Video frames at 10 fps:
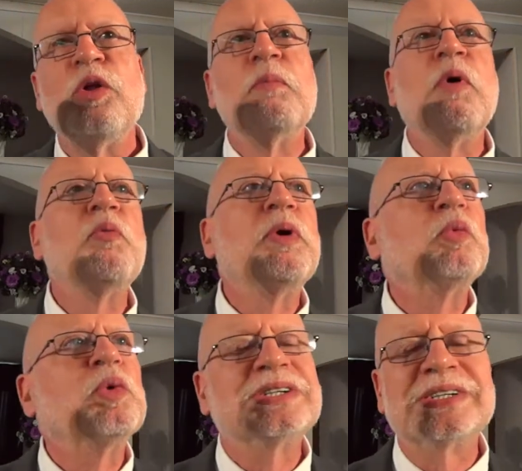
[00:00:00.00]
The
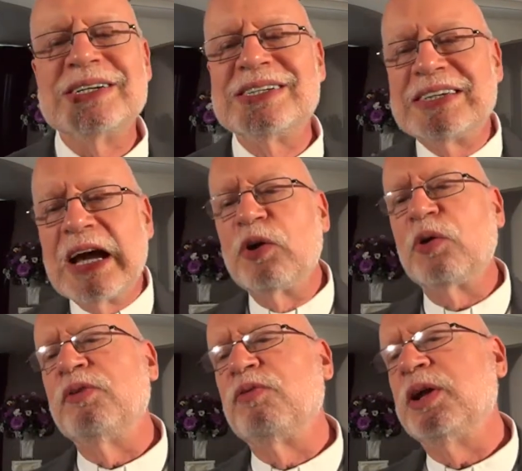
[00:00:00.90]
moment was
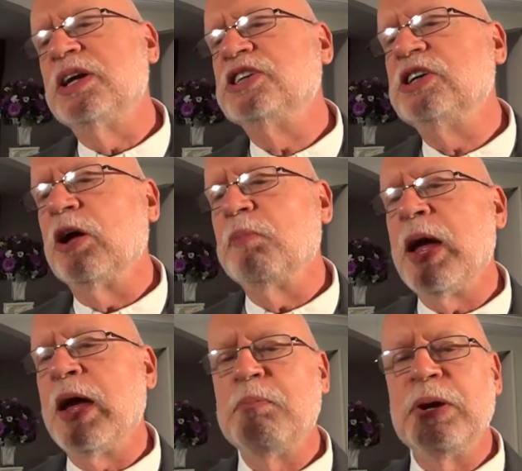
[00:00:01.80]
sacred for this young
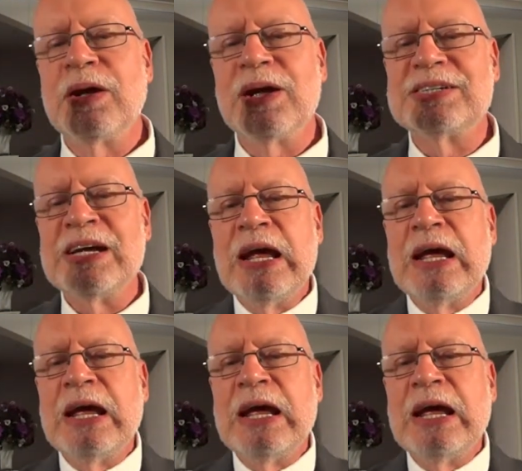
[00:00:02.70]
man because